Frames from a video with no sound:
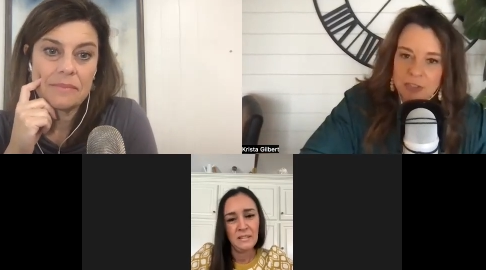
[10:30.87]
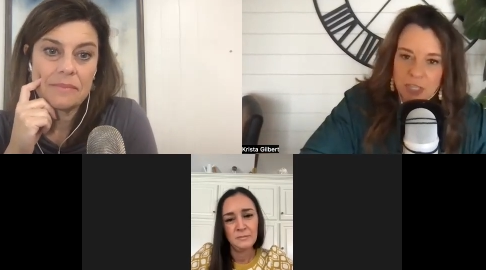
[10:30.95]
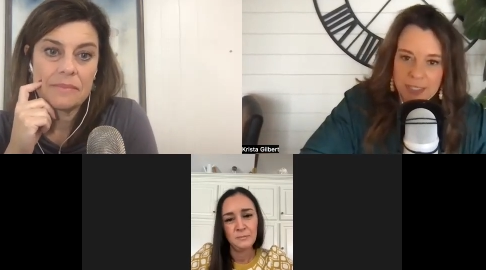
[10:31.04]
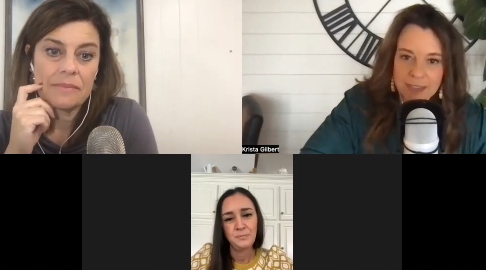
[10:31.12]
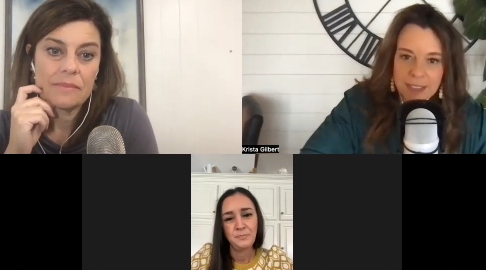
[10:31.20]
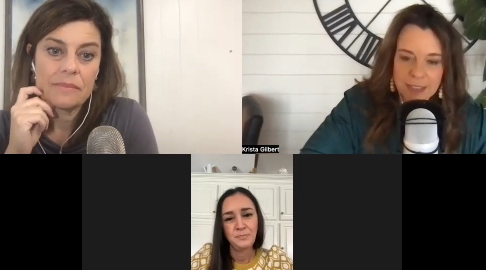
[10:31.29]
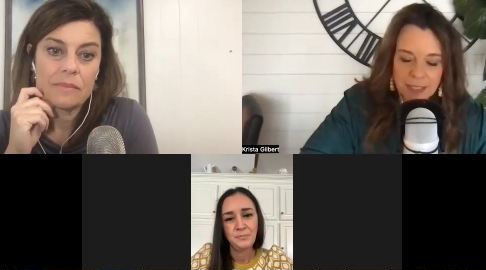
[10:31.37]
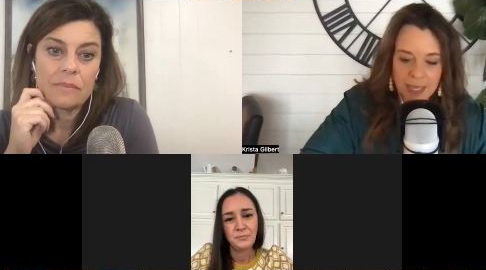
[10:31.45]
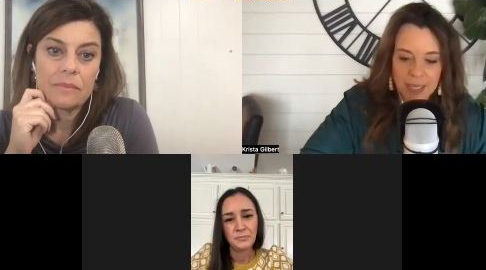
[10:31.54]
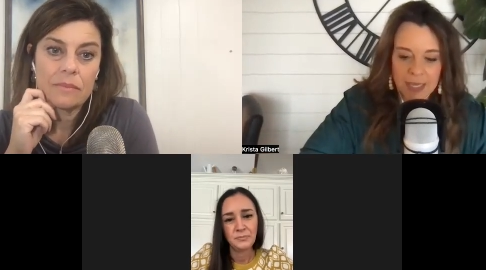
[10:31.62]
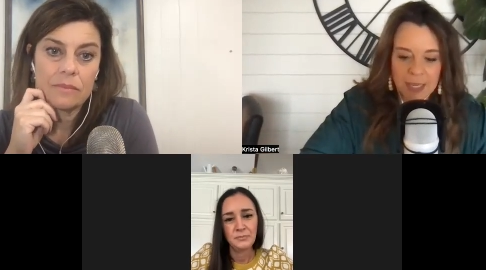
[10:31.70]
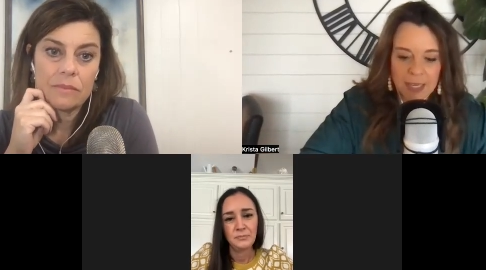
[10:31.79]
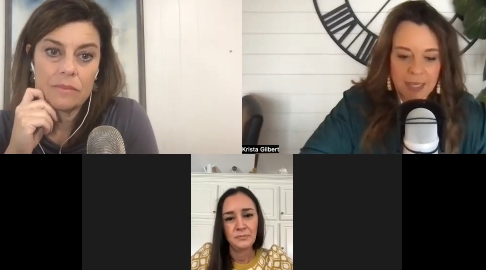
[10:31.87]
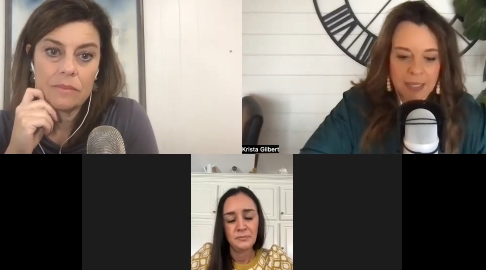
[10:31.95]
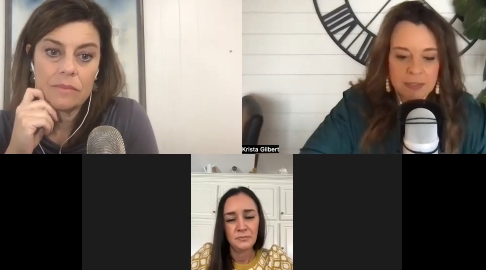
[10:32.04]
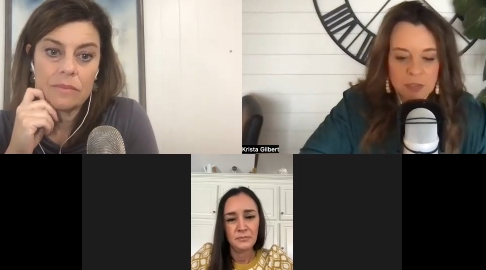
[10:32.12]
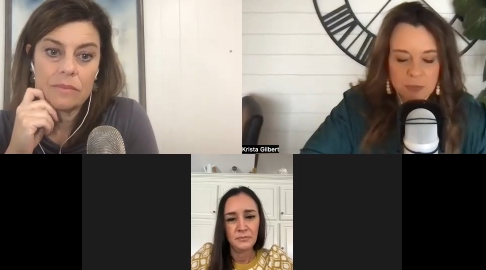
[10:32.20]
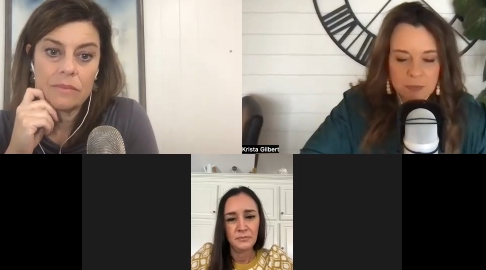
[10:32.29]
Speaker 1: Just today, I
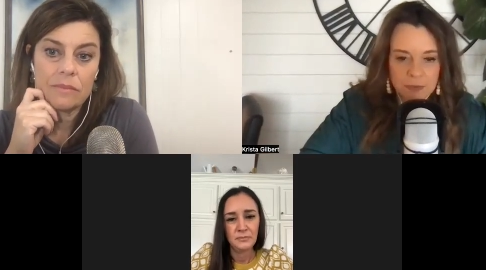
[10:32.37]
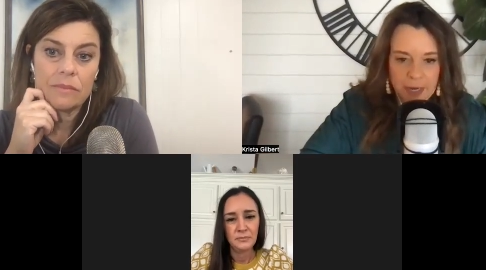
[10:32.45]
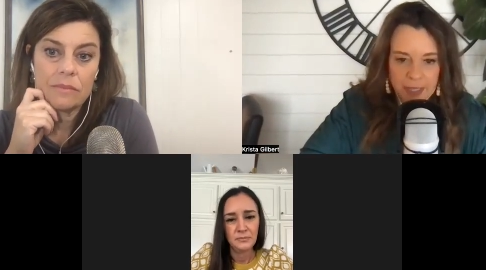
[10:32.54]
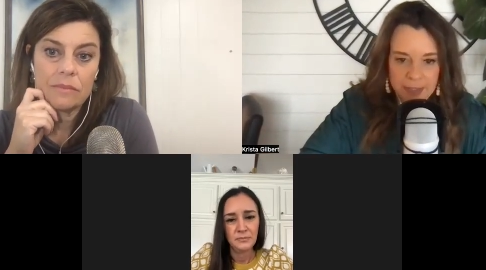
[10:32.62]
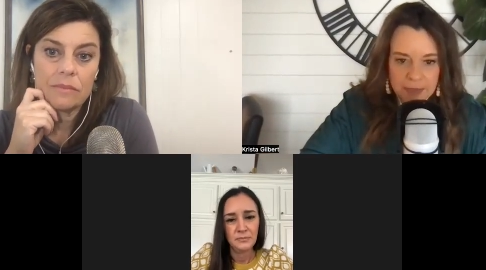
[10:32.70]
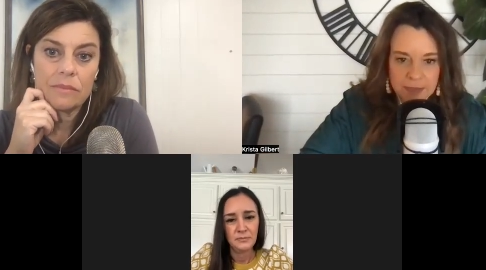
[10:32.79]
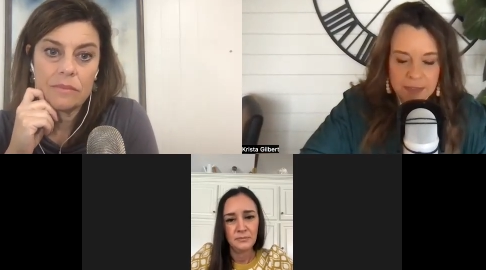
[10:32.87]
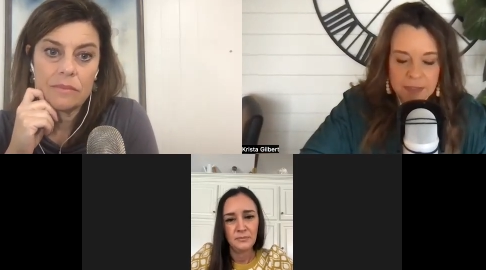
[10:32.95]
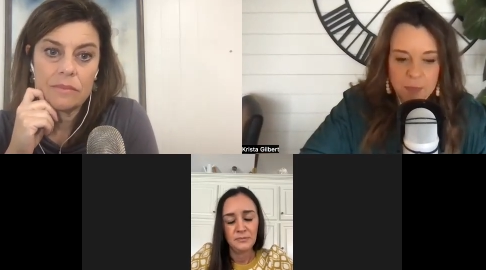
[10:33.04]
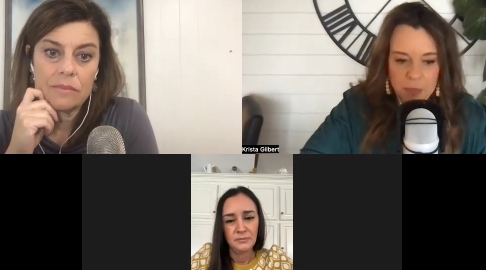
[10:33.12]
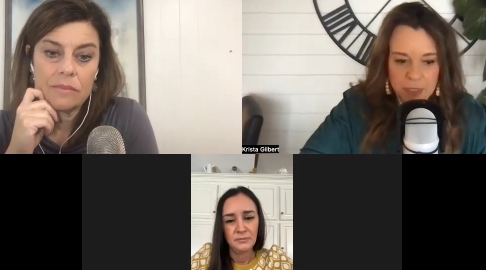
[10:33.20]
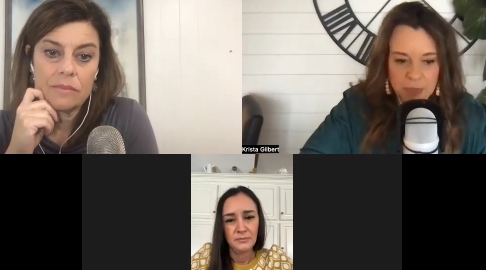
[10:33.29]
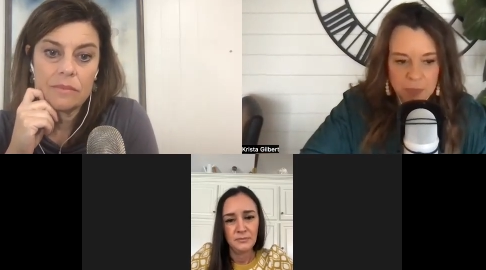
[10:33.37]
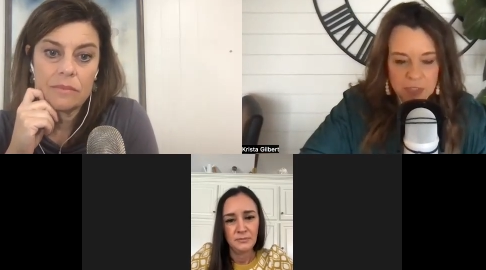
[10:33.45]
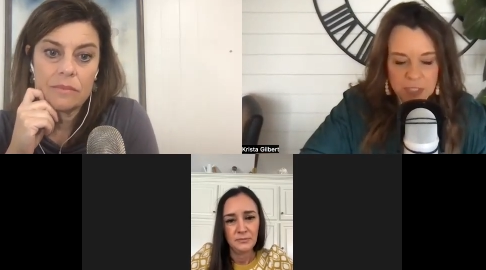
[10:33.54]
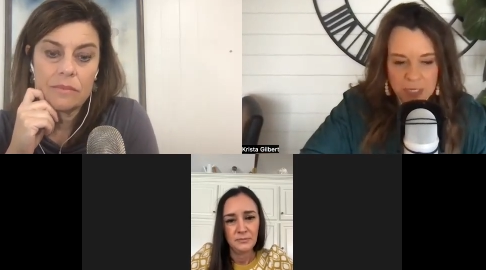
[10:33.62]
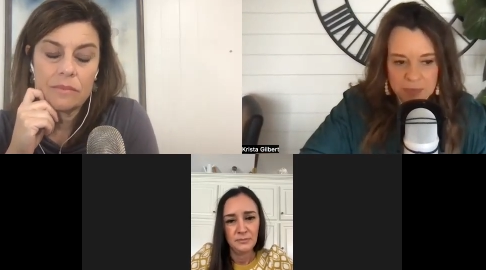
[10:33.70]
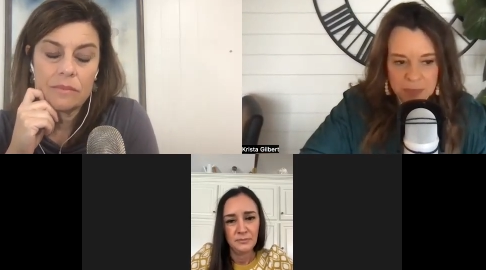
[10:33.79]
had two friends this morning
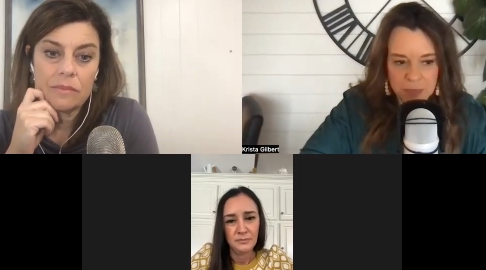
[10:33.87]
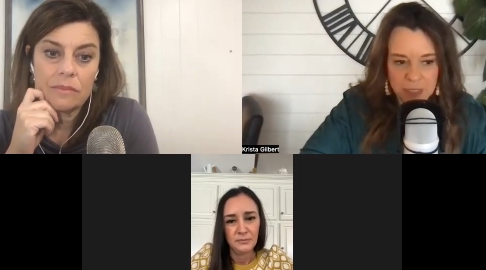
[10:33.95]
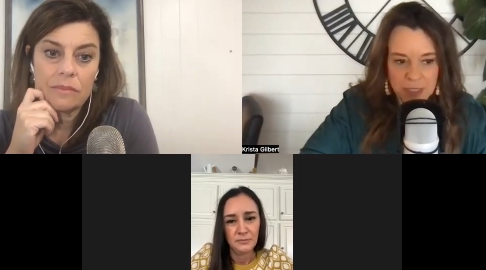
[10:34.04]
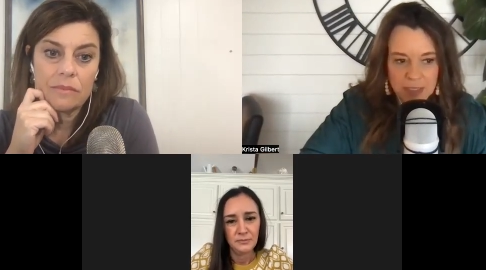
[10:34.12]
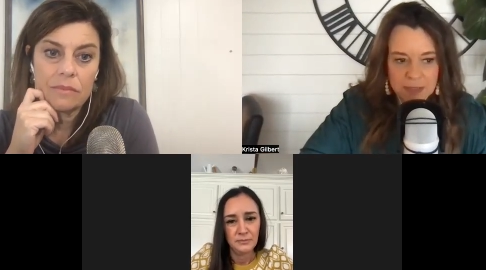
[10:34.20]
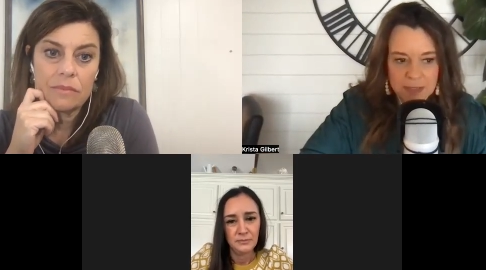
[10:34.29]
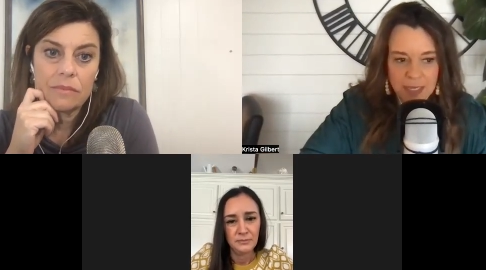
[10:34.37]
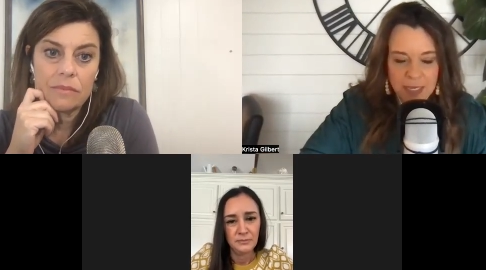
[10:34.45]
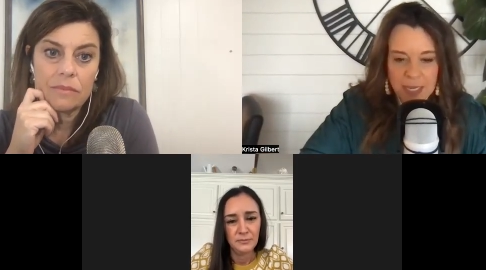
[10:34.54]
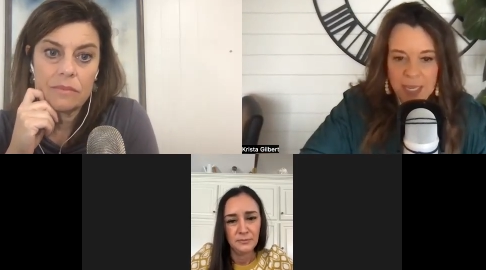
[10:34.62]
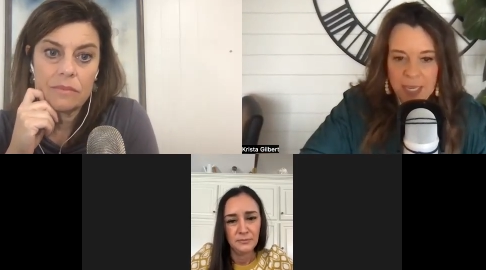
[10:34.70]
reach out to me and say,